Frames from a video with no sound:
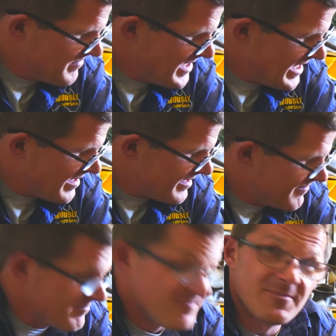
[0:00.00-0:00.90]
yeah,
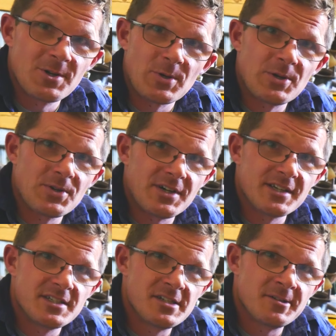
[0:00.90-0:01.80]
not
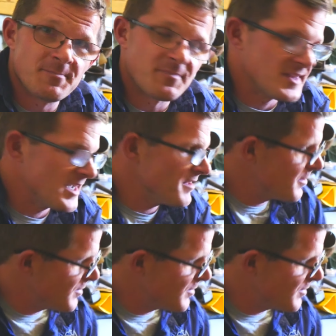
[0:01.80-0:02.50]
ideal. The other